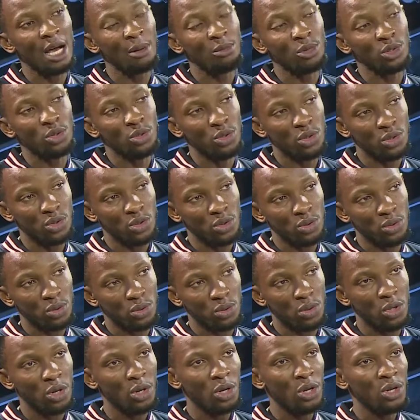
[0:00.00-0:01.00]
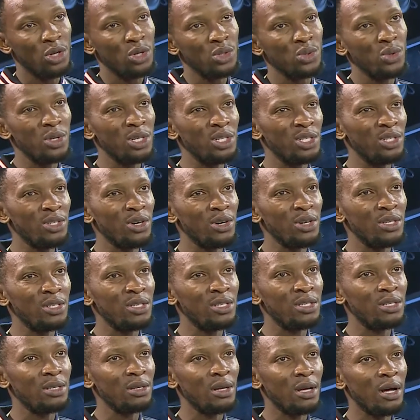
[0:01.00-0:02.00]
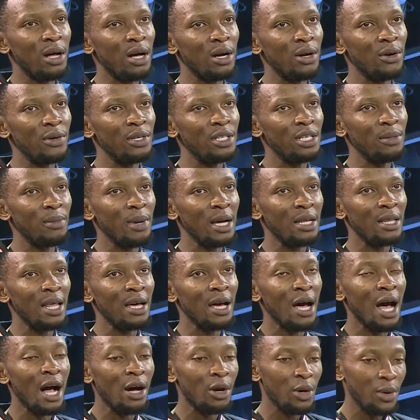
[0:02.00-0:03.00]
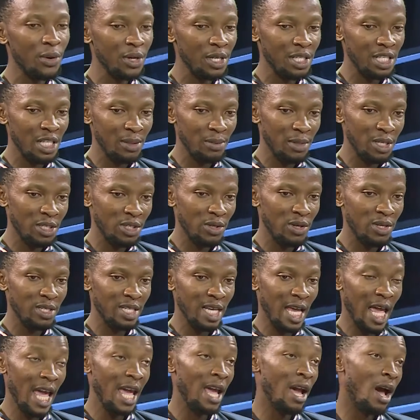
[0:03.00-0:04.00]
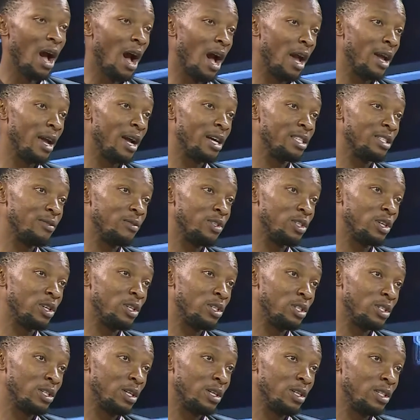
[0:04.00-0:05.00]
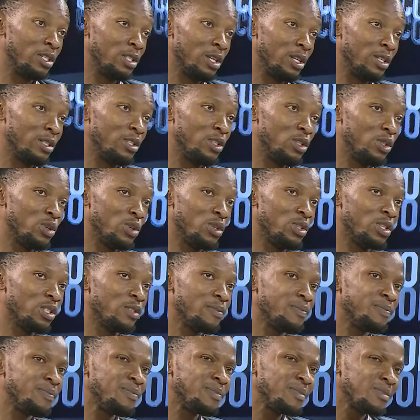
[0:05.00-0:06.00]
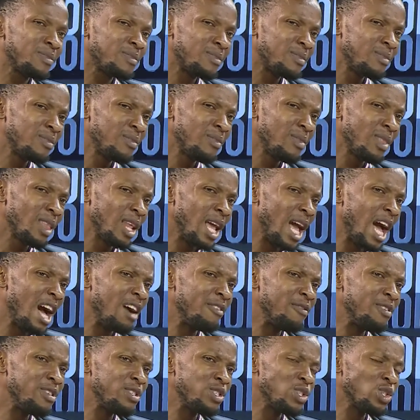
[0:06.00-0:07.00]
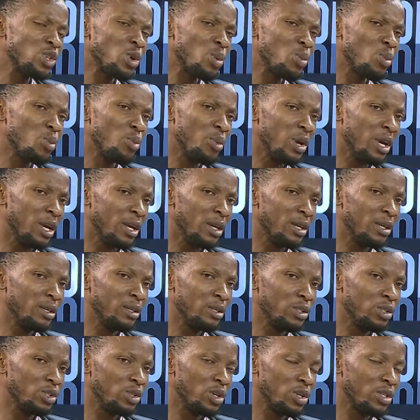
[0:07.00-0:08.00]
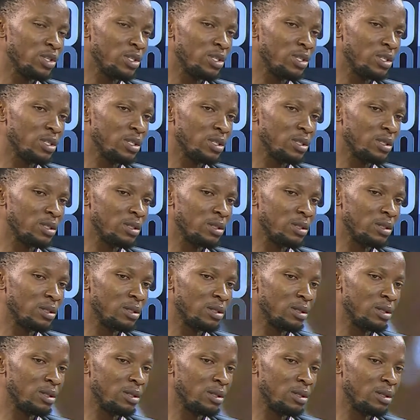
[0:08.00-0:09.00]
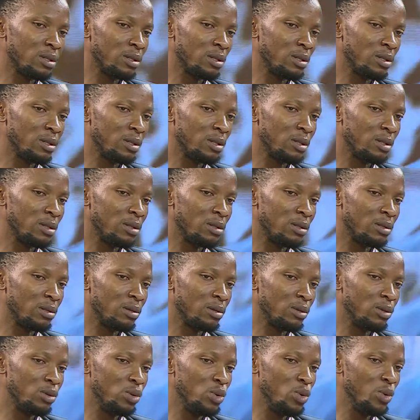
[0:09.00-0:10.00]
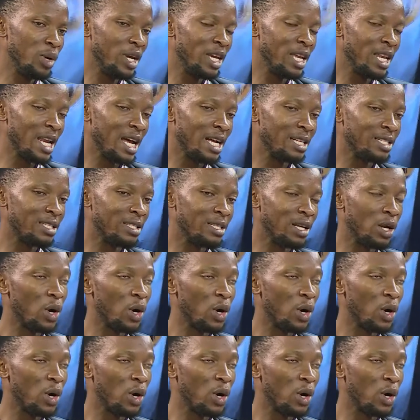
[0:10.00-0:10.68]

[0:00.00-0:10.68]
drawn to. Yeah. So it's just algorithm. The algorithm is just AI, artificial intelligence, just having some way, just looking at the